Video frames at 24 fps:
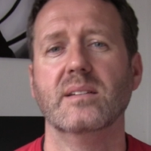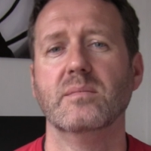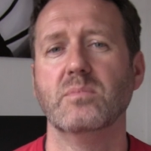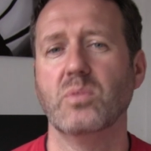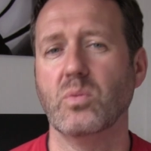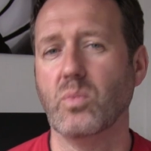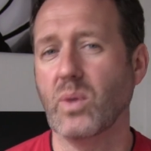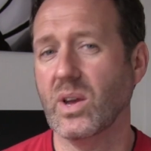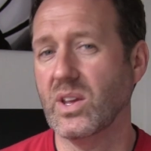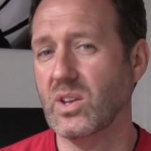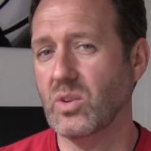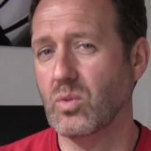
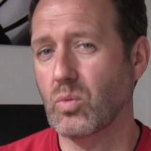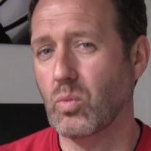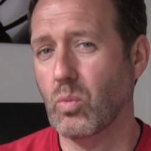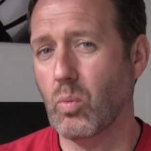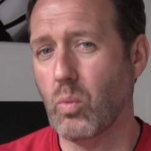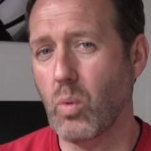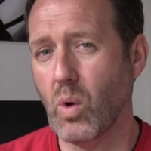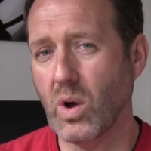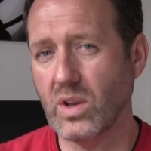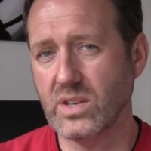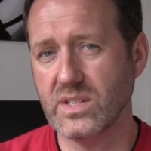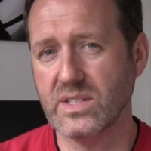but where you
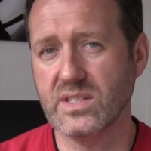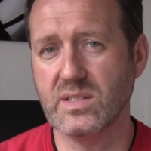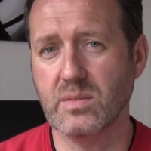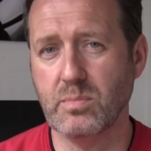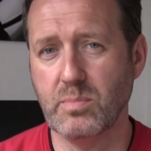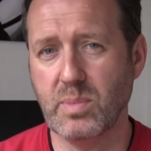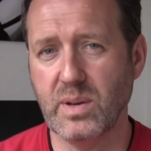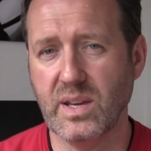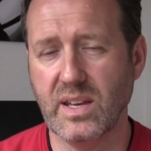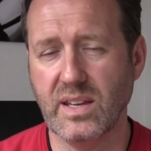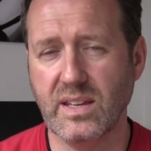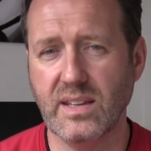want to
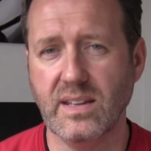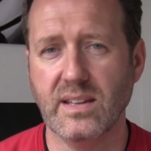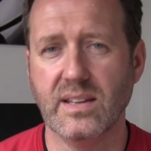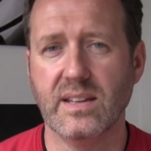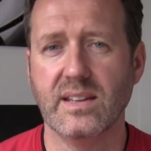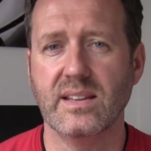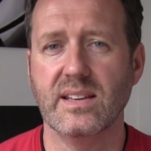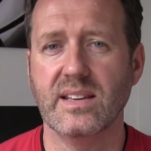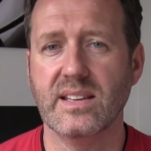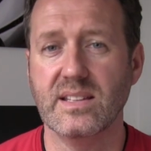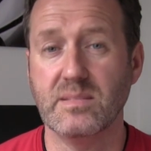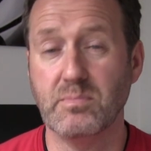be
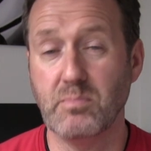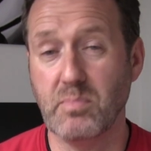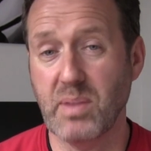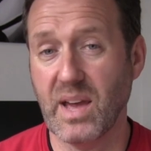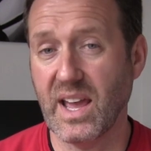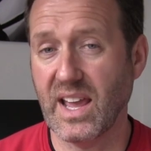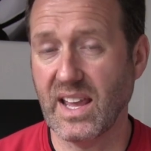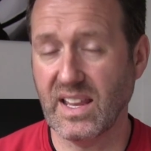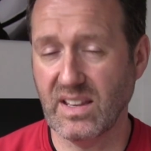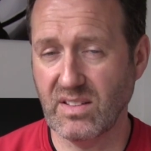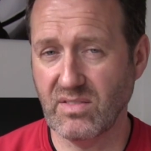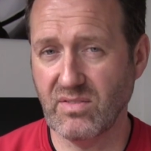is
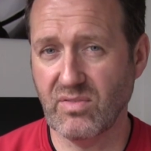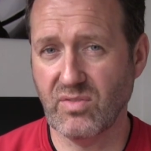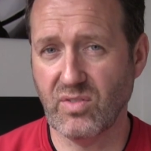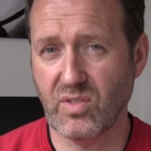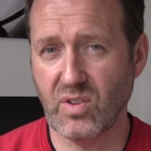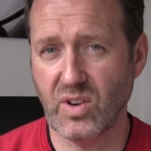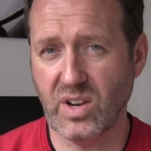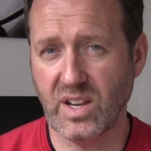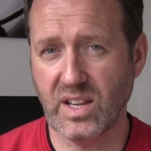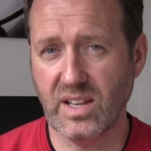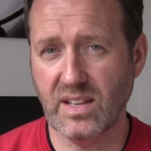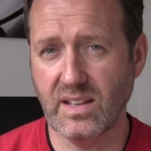
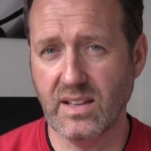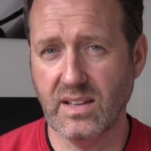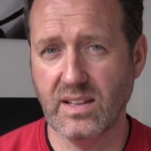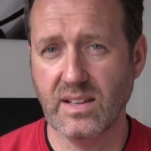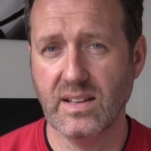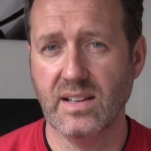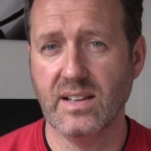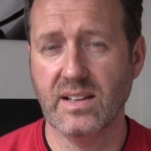pain-free,